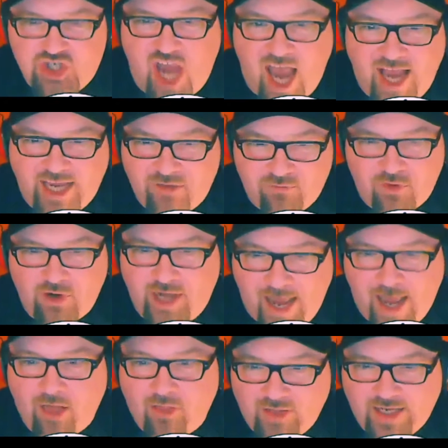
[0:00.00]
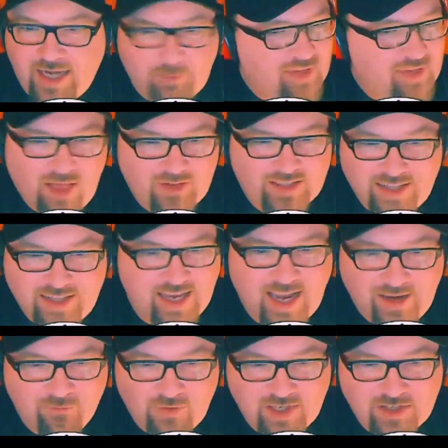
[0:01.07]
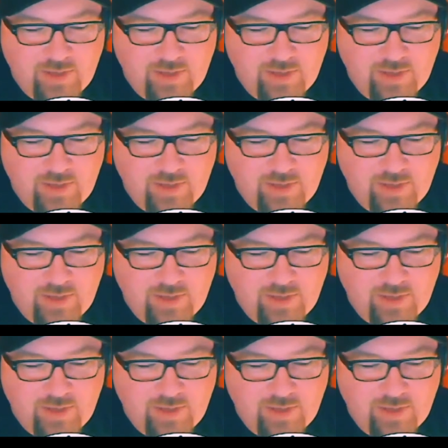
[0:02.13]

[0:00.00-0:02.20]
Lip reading: jacket for an alien. I'm telling you, that guy freaks me